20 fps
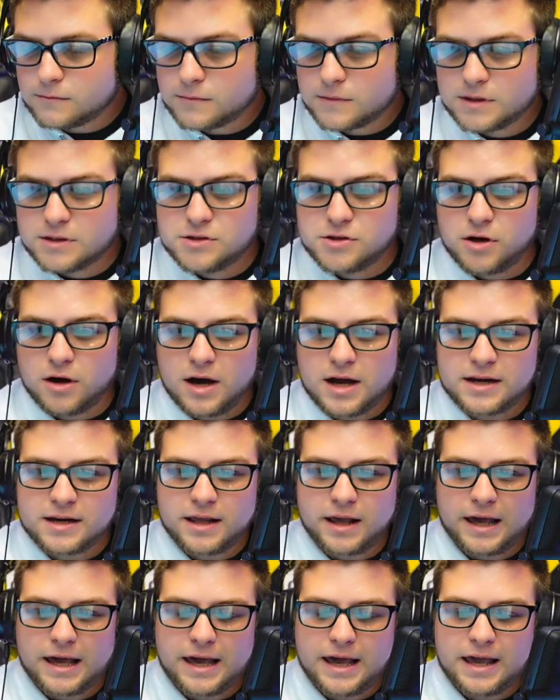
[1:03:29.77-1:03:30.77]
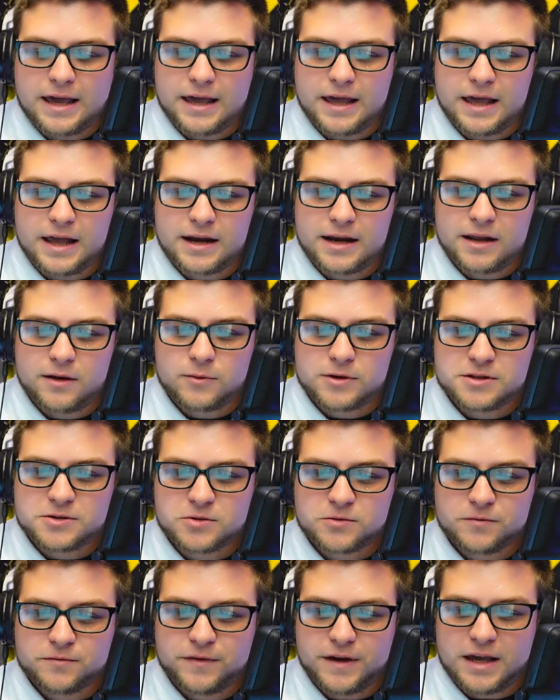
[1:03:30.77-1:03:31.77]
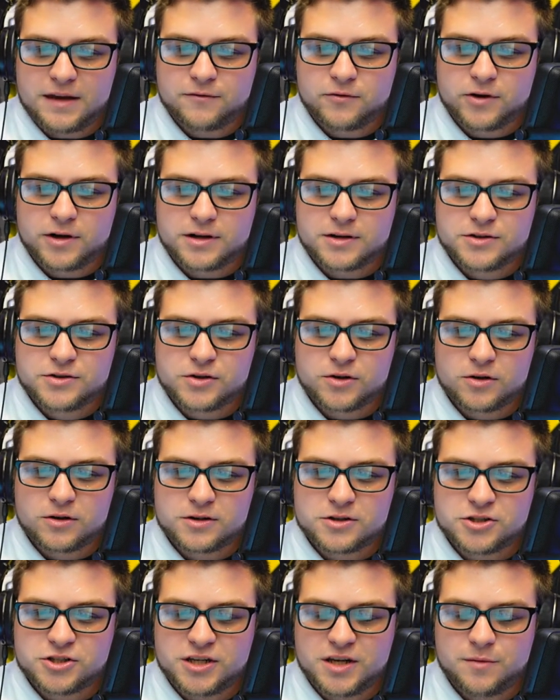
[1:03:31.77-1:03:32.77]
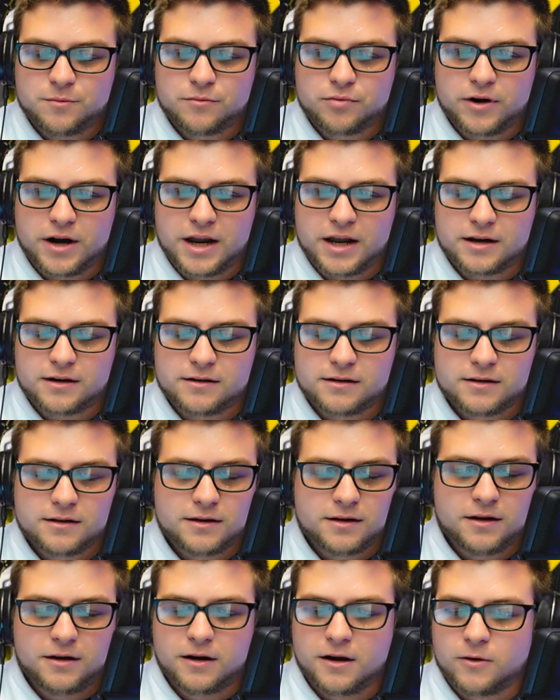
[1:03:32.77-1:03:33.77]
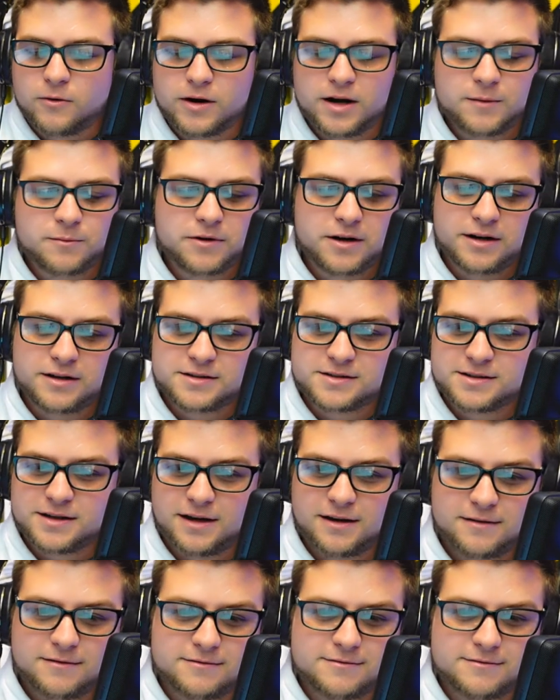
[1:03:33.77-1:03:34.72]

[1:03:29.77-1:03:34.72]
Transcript: John K. Andy, what's your favorite dirt cheap brand? You know what I'm gonna say.